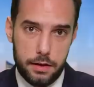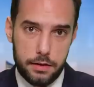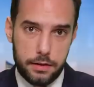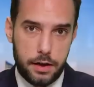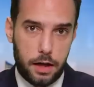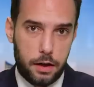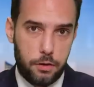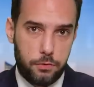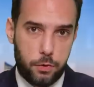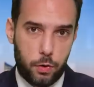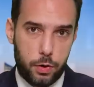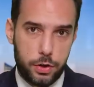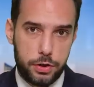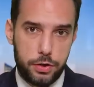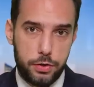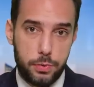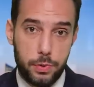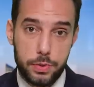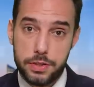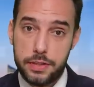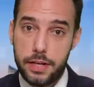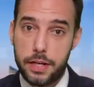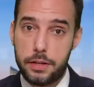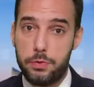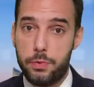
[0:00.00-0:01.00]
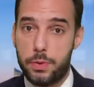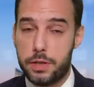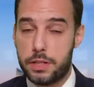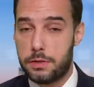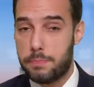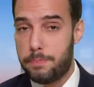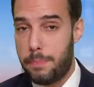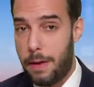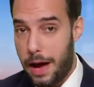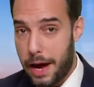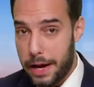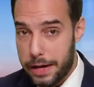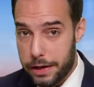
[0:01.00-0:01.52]
Title 42 was set to
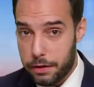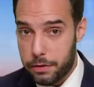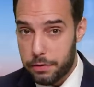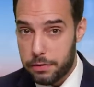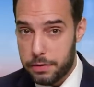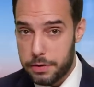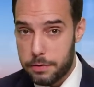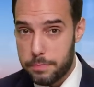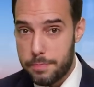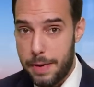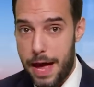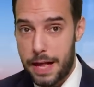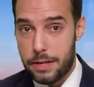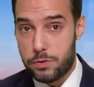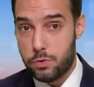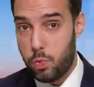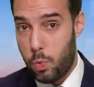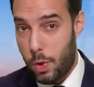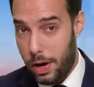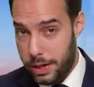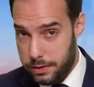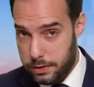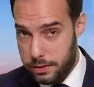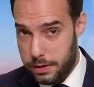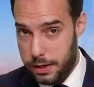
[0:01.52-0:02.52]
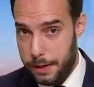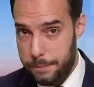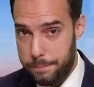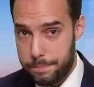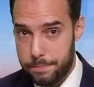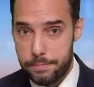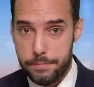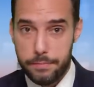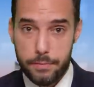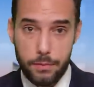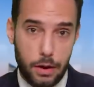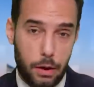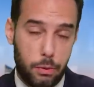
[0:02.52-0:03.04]
expire this past Wednesday.
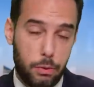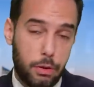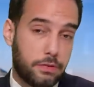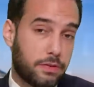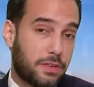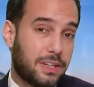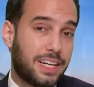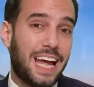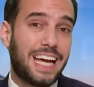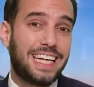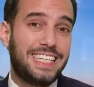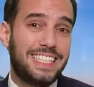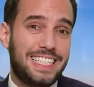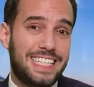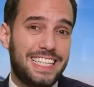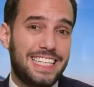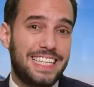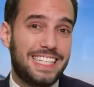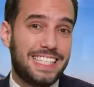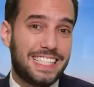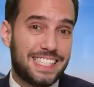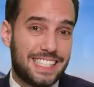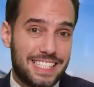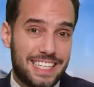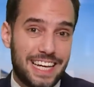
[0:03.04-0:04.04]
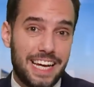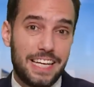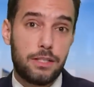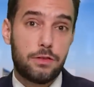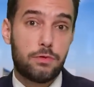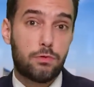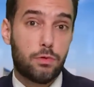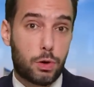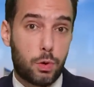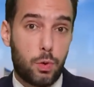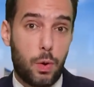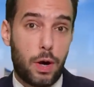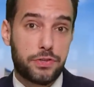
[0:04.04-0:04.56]
However, 19
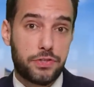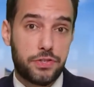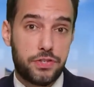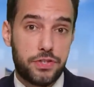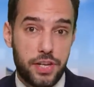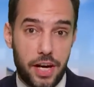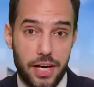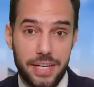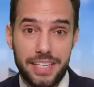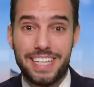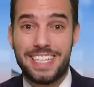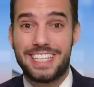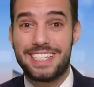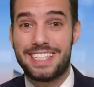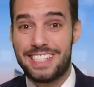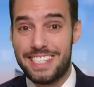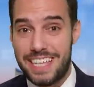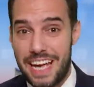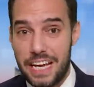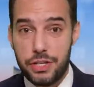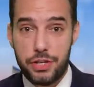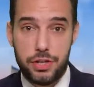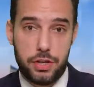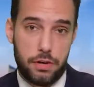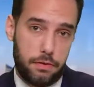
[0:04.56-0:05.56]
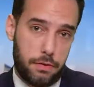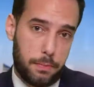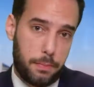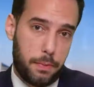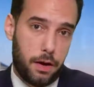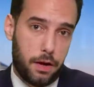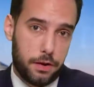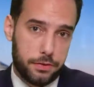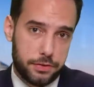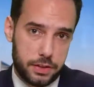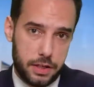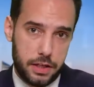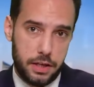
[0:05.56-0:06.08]
states requested an extension of the
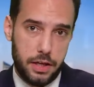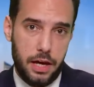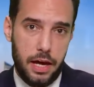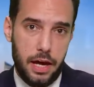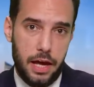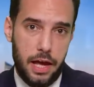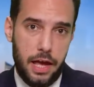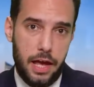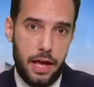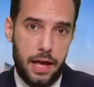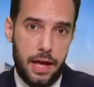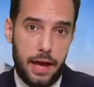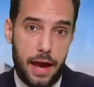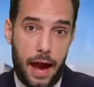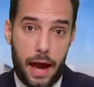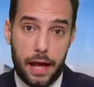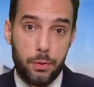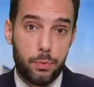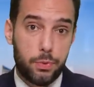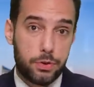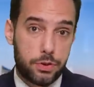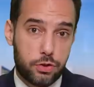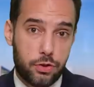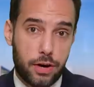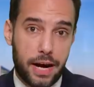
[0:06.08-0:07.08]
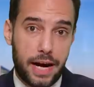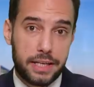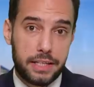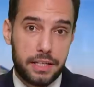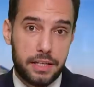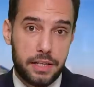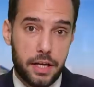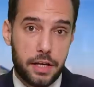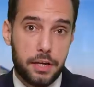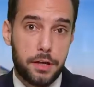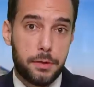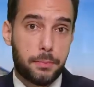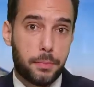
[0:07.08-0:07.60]
policy, and it was
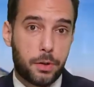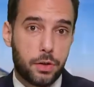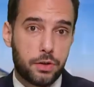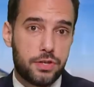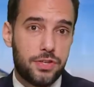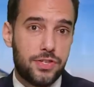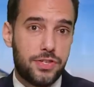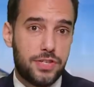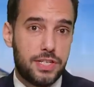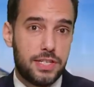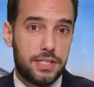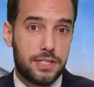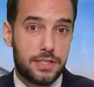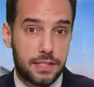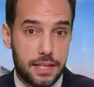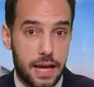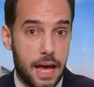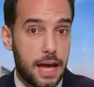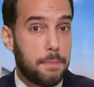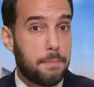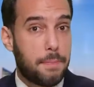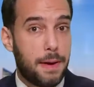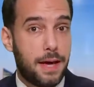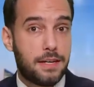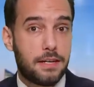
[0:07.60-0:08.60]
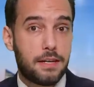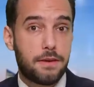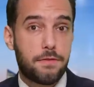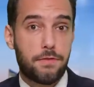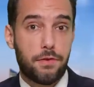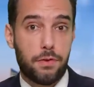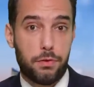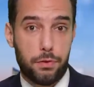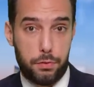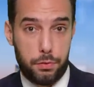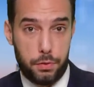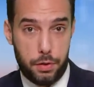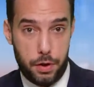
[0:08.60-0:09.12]
granted an emergency stay pending
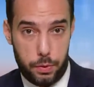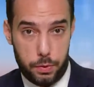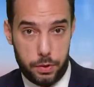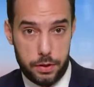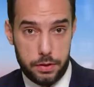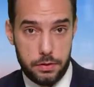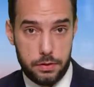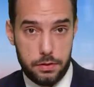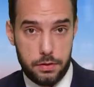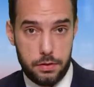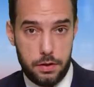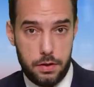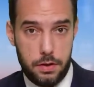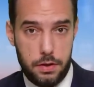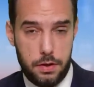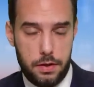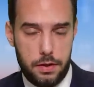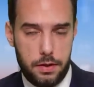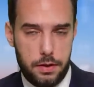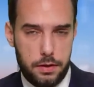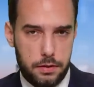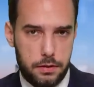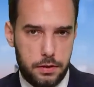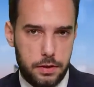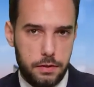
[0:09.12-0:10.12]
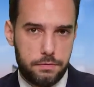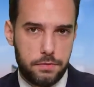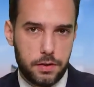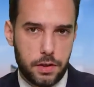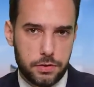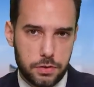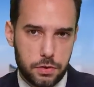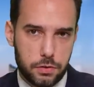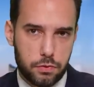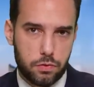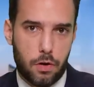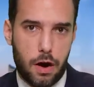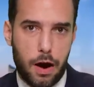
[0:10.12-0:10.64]
further notice. Chief
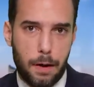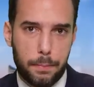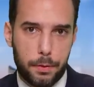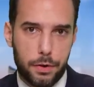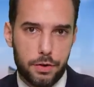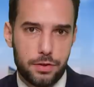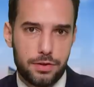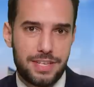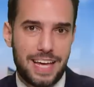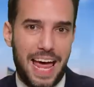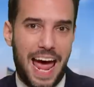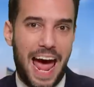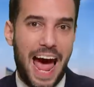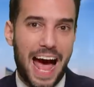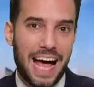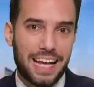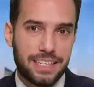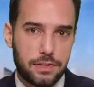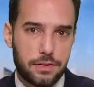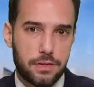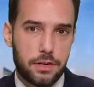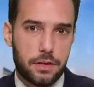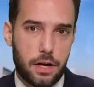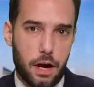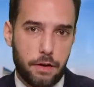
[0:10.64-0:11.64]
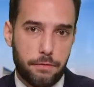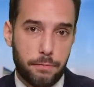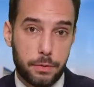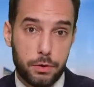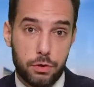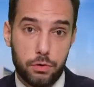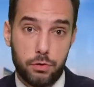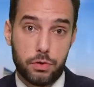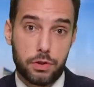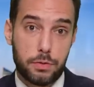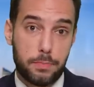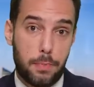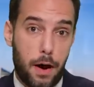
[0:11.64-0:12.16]
Justice Roberts asked the government
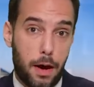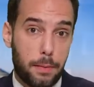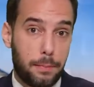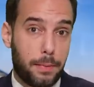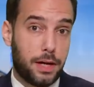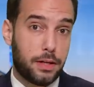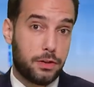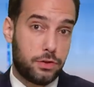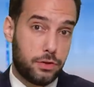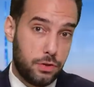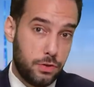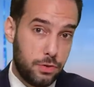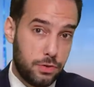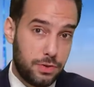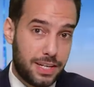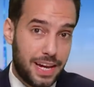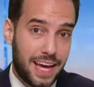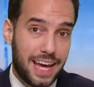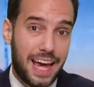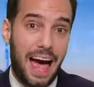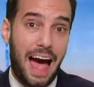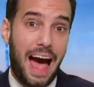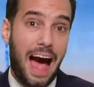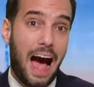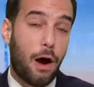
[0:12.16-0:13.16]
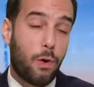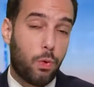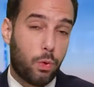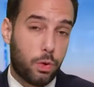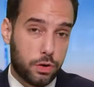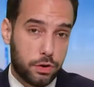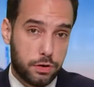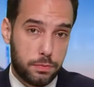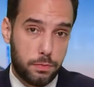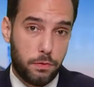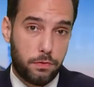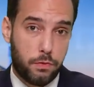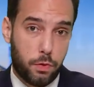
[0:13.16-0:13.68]
to respond by Tuesday,
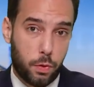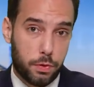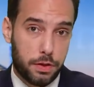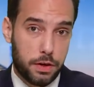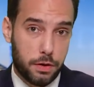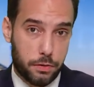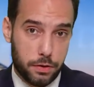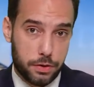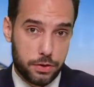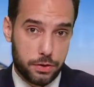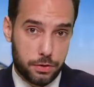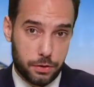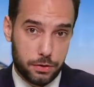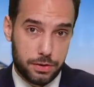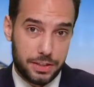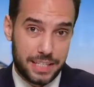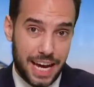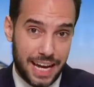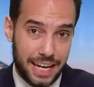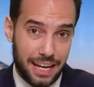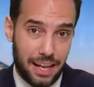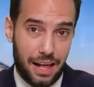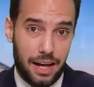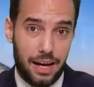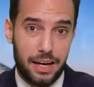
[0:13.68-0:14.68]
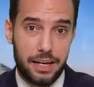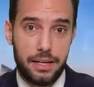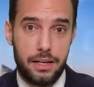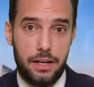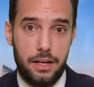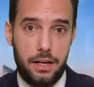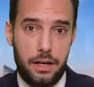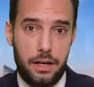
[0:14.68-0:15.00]
hours before the original deadline.